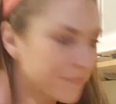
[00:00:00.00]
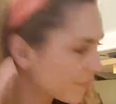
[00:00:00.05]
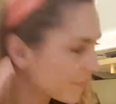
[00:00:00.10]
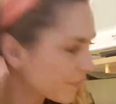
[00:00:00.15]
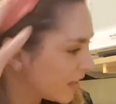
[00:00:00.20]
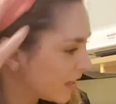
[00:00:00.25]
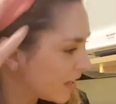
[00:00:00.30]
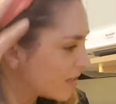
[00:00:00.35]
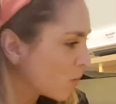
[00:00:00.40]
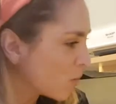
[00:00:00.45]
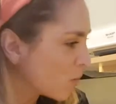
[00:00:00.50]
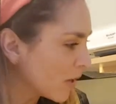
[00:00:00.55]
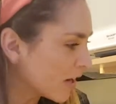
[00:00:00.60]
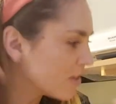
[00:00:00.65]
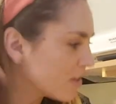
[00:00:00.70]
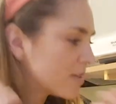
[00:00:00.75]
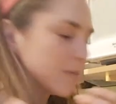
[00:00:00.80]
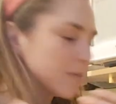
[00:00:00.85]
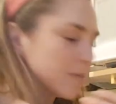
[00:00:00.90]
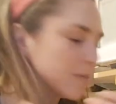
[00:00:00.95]
is weird
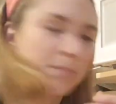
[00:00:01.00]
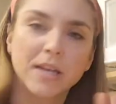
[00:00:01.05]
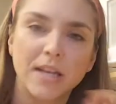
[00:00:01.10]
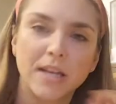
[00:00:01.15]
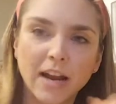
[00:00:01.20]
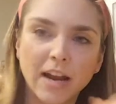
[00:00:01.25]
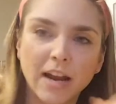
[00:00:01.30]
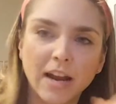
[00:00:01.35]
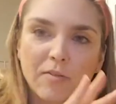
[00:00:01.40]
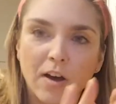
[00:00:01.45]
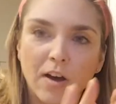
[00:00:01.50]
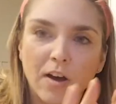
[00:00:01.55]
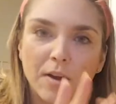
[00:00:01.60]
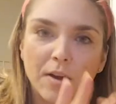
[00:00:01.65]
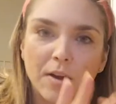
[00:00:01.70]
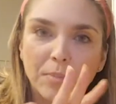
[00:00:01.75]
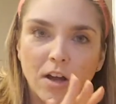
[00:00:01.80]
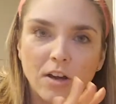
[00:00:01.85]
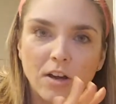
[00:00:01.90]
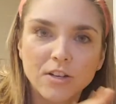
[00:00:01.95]
to be kind of
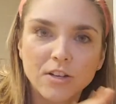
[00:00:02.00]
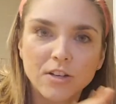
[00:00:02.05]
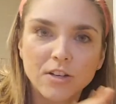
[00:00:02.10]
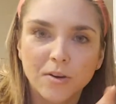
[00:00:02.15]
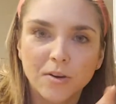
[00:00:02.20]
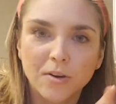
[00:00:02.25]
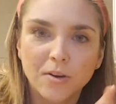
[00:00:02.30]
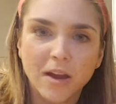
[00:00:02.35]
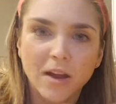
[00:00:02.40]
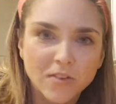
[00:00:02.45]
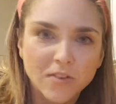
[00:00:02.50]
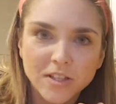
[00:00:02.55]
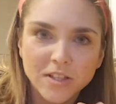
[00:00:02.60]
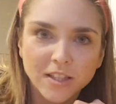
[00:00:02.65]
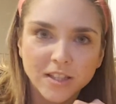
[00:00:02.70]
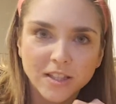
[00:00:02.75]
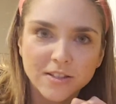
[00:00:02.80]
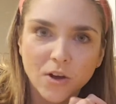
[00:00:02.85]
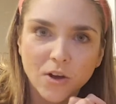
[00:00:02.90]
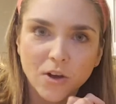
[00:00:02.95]
unplugged from everything
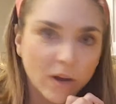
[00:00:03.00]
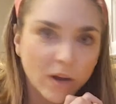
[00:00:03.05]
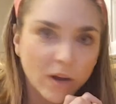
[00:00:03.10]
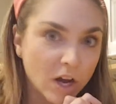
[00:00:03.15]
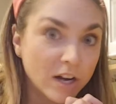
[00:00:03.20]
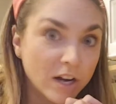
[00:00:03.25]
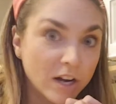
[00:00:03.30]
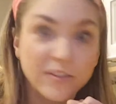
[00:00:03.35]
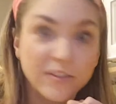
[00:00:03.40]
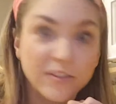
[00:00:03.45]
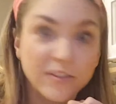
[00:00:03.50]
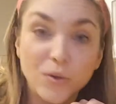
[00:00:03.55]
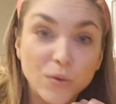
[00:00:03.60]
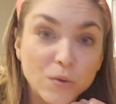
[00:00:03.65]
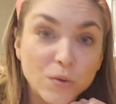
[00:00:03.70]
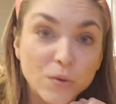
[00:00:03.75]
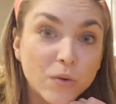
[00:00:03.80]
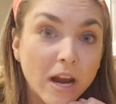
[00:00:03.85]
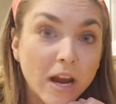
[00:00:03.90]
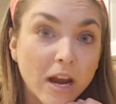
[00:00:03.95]
that's going on in the news
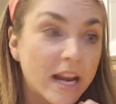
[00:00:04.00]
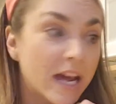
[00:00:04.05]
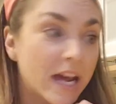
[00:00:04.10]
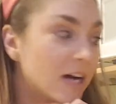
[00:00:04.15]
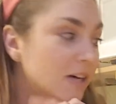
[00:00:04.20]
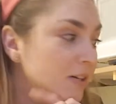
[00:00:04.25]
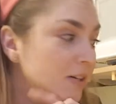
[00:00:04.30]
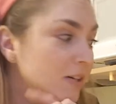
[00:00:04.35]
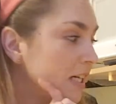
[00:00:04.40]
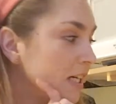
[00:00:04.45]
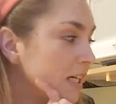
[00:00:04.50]
right now.